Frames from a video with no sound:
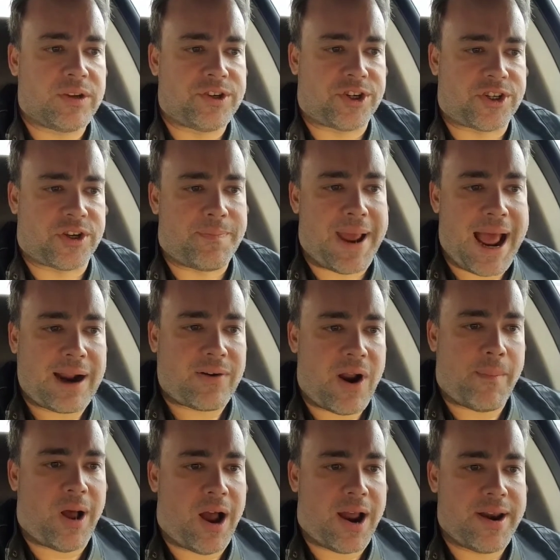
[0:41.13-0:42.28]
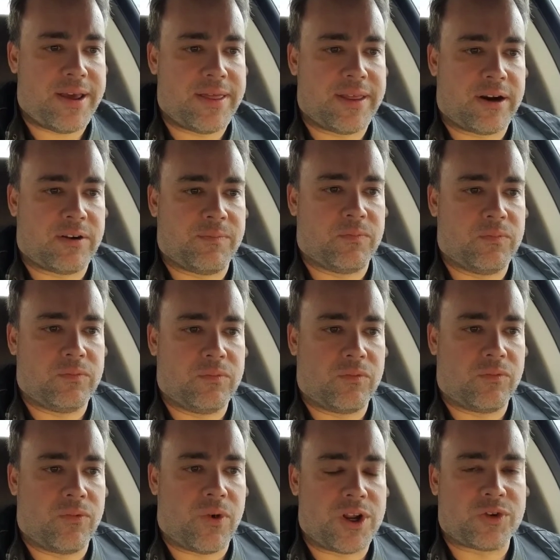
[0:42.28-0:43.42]
just some background behind it. There
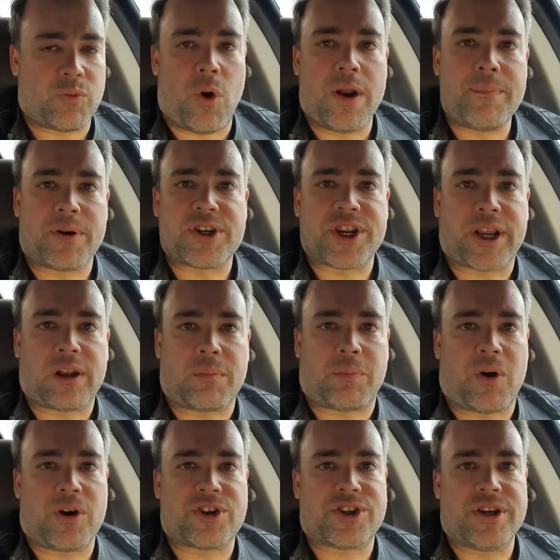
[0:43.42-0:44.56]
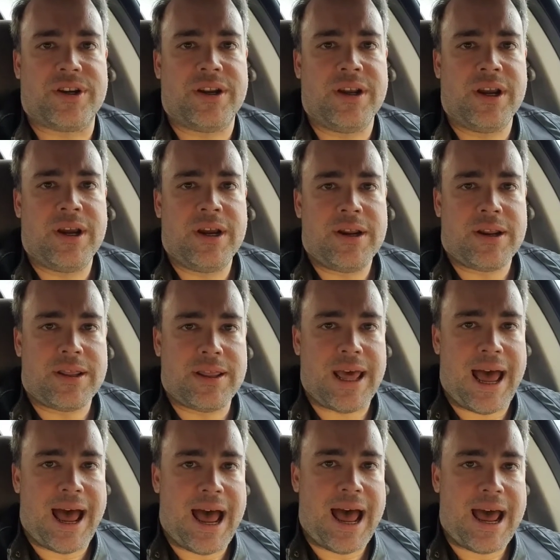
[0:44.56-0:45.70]
was one particular person
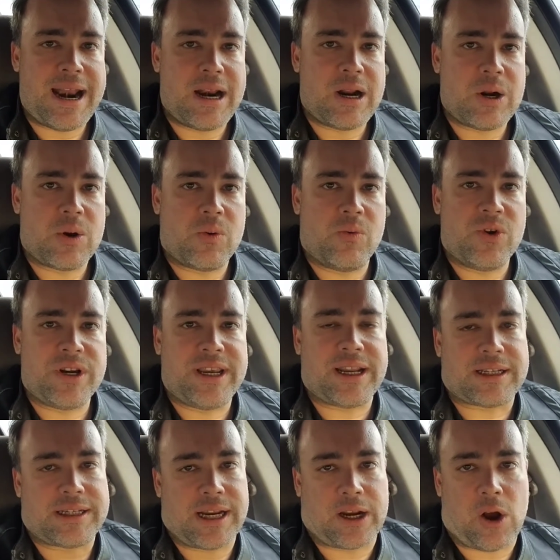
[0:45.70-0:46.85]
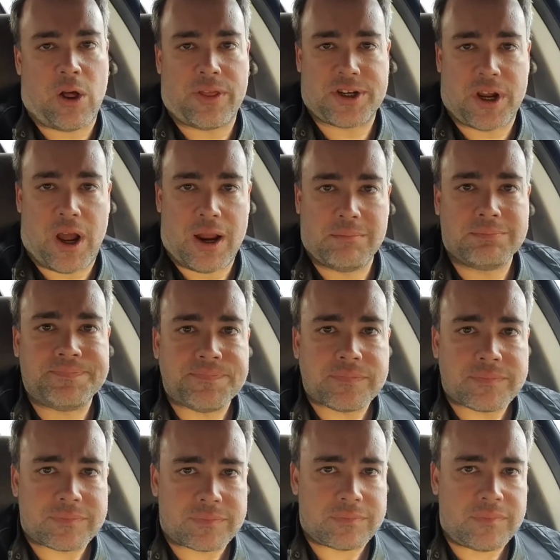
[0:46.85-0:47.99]
that would get sick all the time,
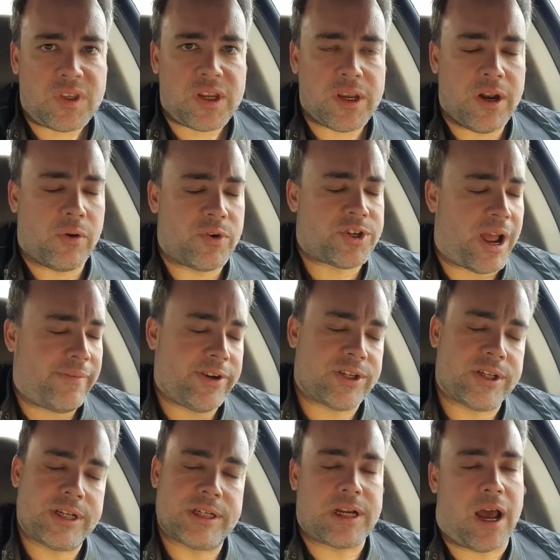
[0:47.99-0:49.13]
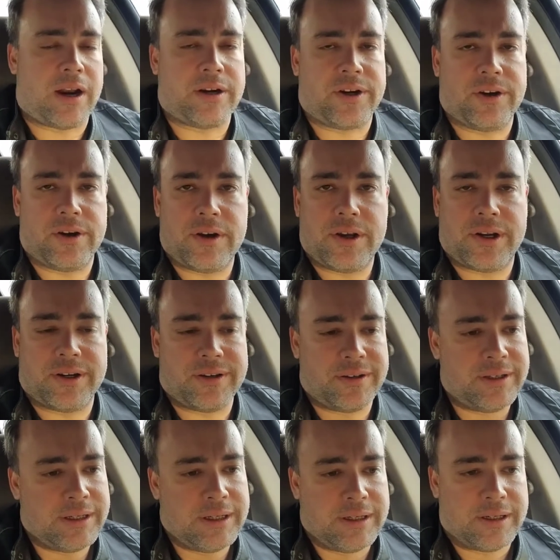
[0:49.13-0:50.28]
you know, which obviously is not good, and
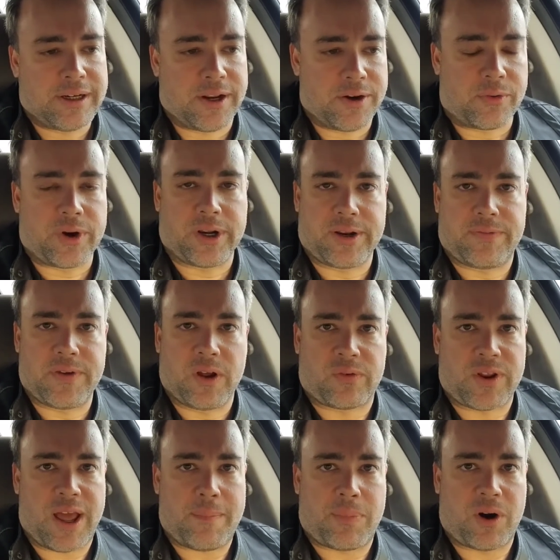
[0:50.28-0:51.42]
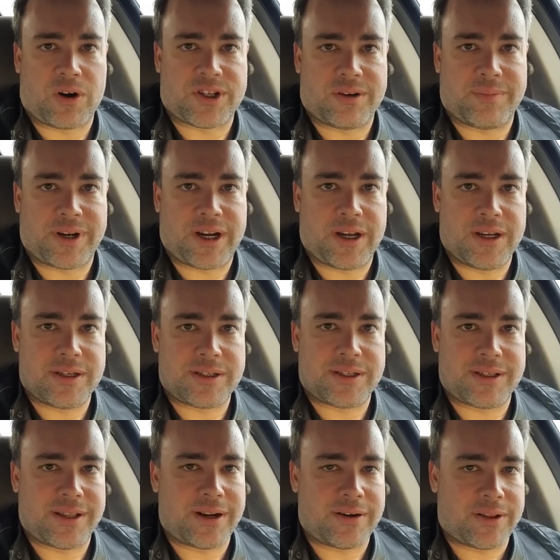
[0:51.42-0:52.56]
you know, you really feel for that person because
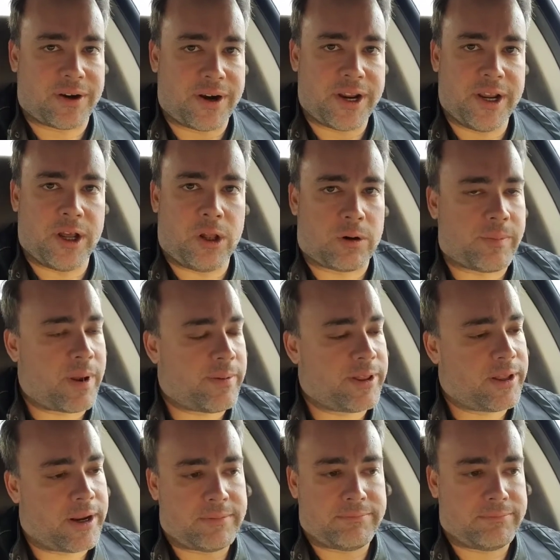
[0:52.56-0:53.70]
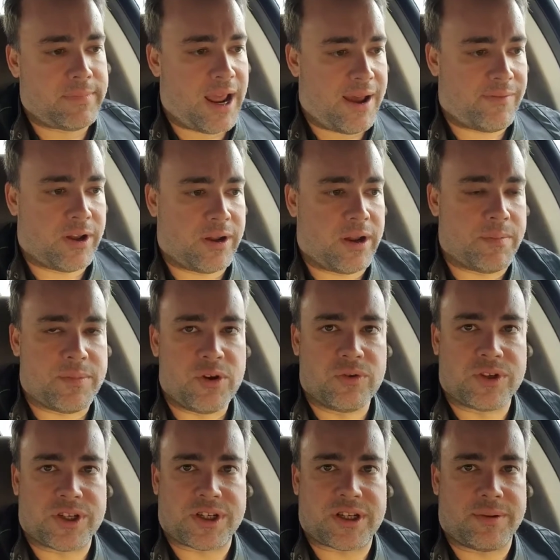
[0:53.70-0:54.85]
they're ill, or maybe they have an
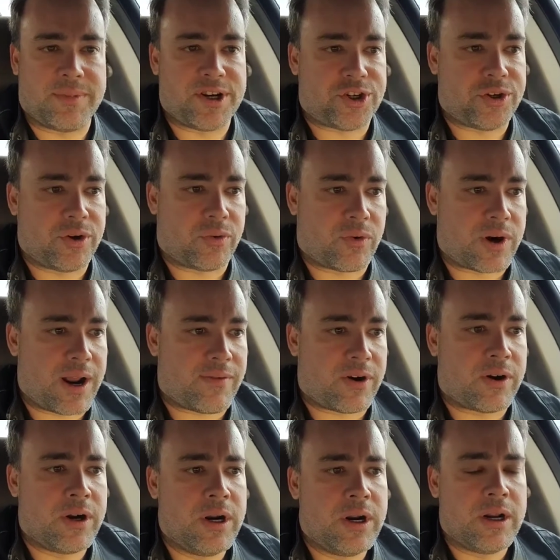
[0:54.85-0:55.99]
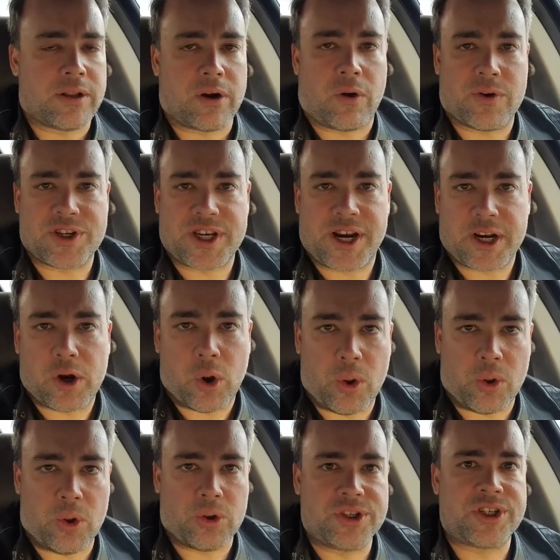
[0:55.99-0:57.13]
immune system issue or whatever. They're always getting
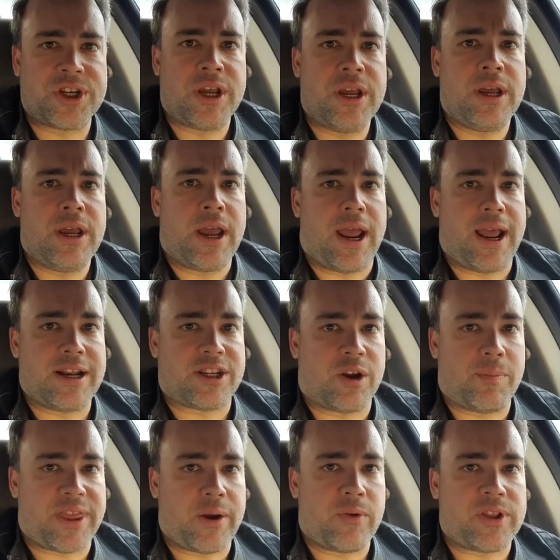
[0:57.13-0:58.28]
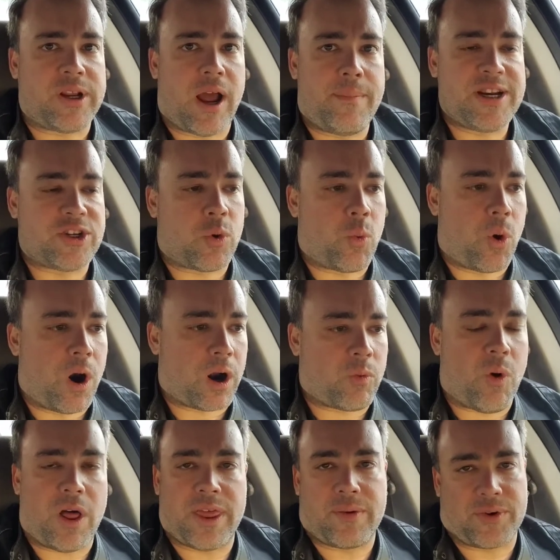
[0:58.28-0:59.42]
colds. And so, but they would come into work
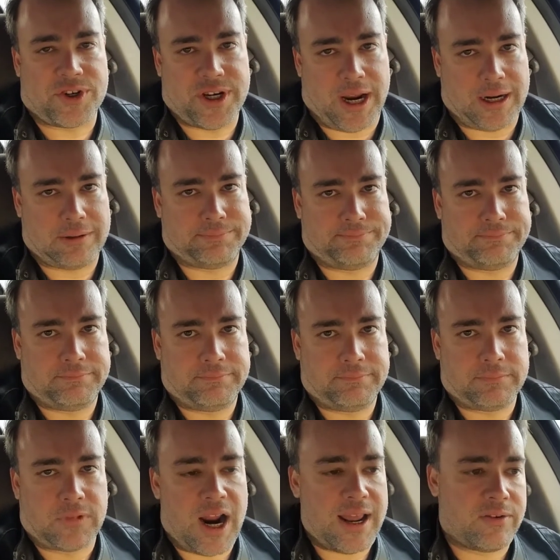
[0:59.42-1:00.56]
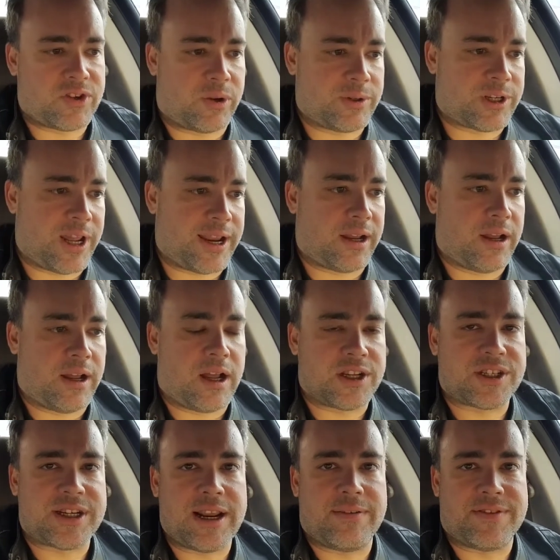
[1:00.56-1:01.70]
while they were sick, right? It was almost like a
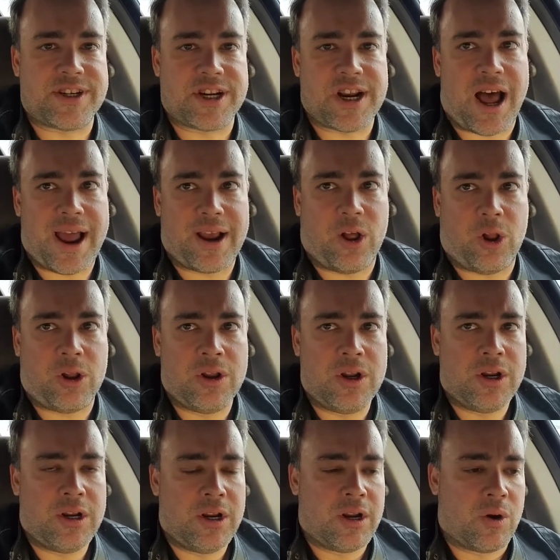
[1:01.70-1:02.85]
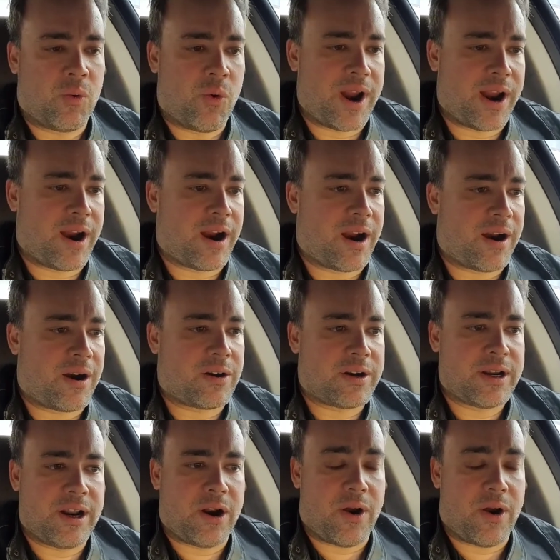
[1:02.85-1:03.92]
state of denial where, you